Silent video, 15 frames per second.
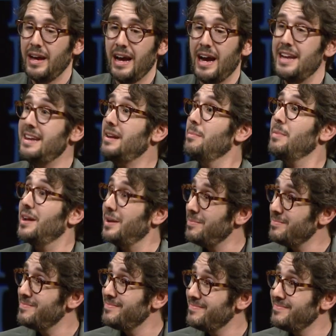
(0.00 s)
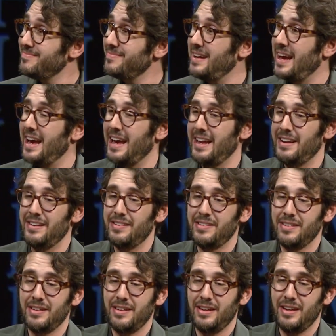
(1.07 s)
I need a minute. And
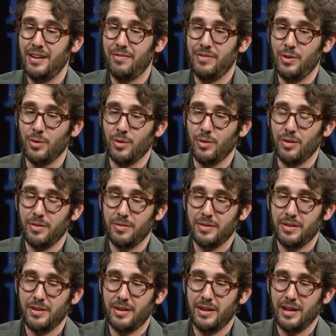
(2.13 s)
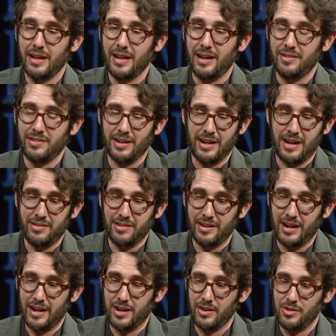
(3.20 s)
if you'll, and I said, I said
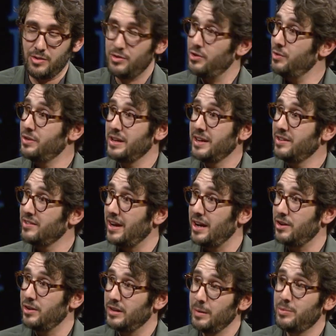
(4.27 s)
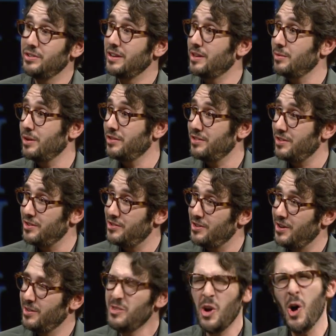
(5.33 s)
I could do two things. I could lip sync the rest of the
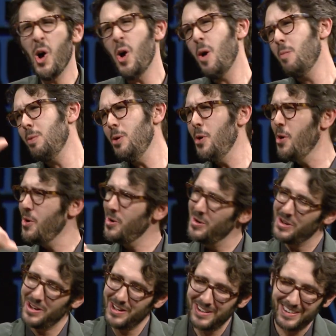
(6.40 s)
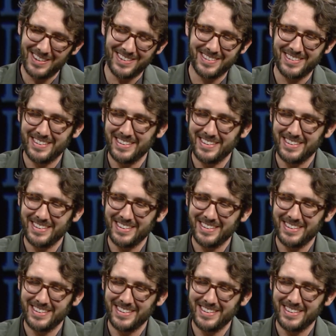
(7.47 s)
show. No, boo.